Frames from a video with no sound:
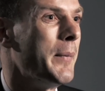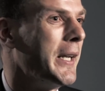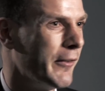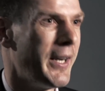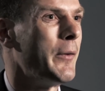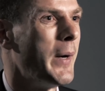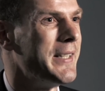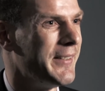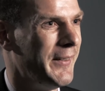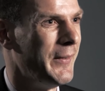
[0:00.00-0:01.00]
would be a great way
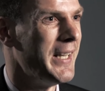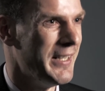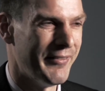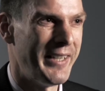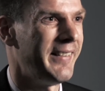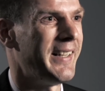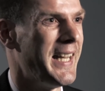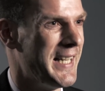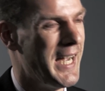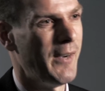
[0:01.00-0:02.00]
to
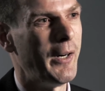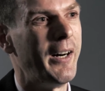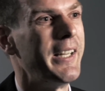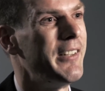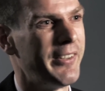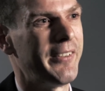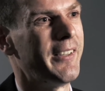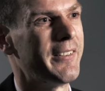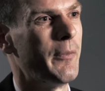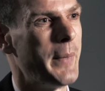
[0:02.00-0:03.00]
investigate how our
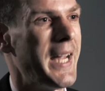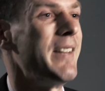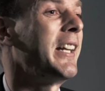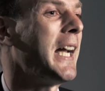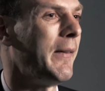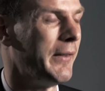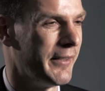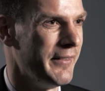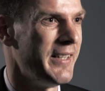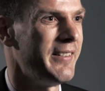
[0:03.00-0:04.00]
infrastructure is behaving, how its
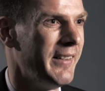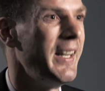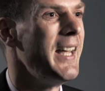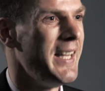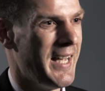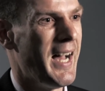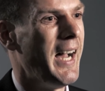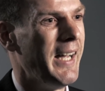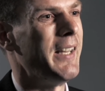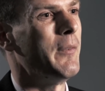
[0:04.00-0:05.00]
condition
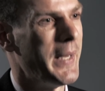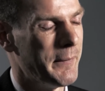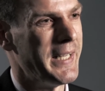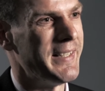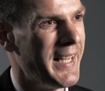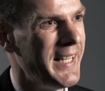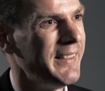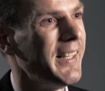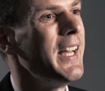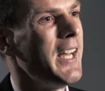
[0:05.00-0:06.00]
is being
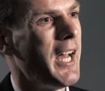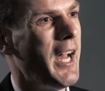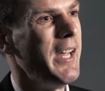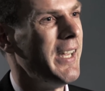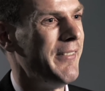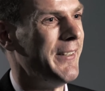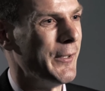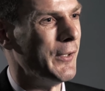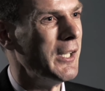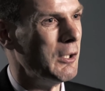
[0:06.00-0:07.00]
maintained. If you
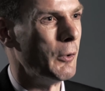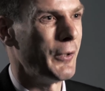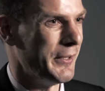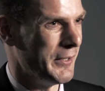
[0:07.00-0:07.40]
can look